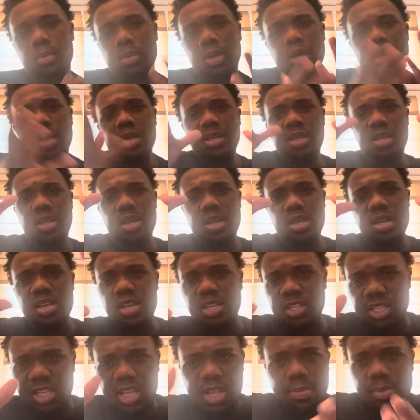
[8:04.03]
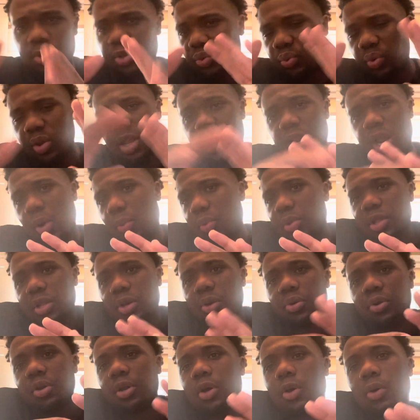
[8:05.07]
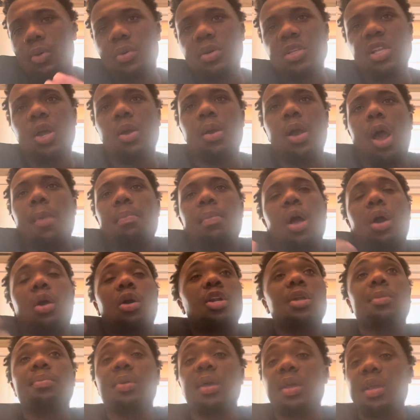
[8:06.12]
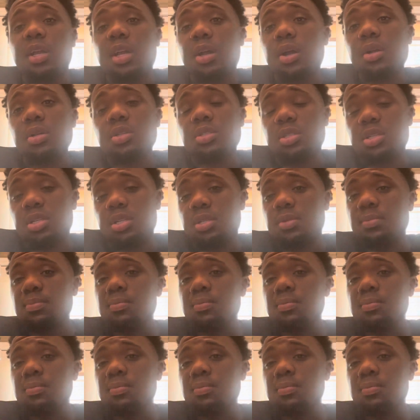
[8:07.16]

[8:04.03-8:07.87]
I, it's in between. I really don't know. So I'm not gonna play current gen.